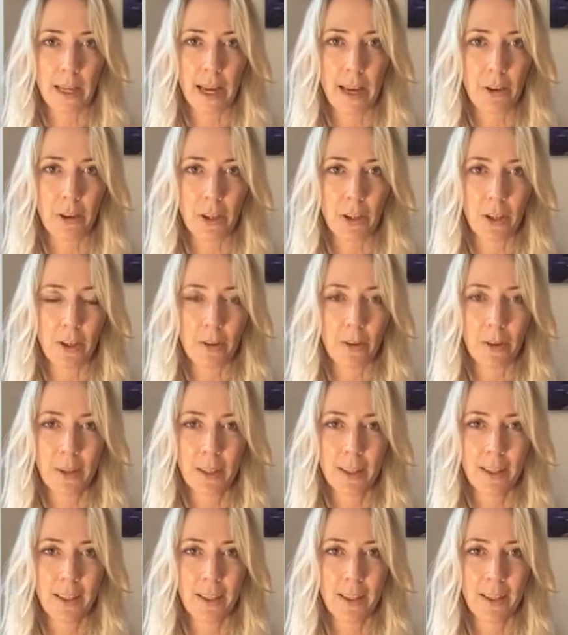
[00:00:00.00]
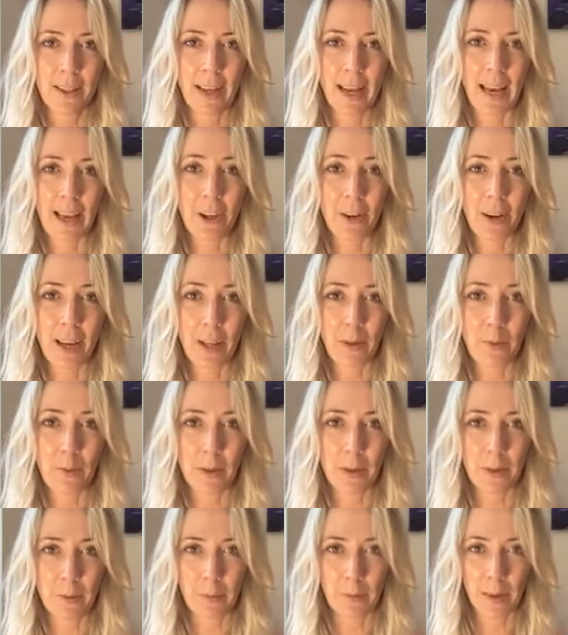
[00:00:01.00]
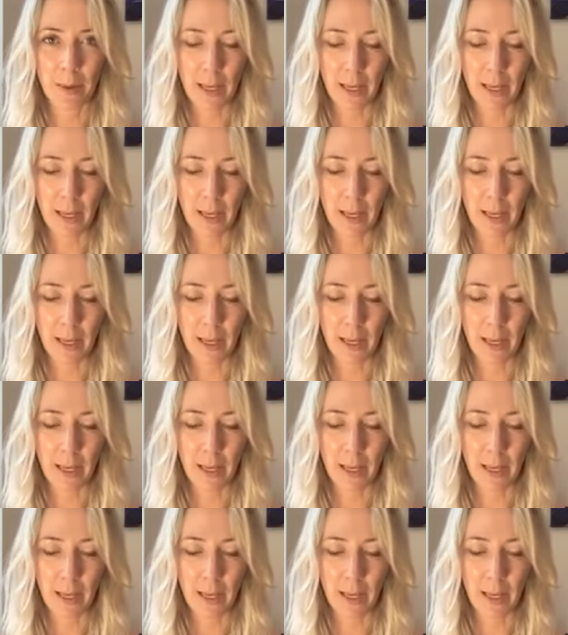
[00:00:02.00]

How do you help them?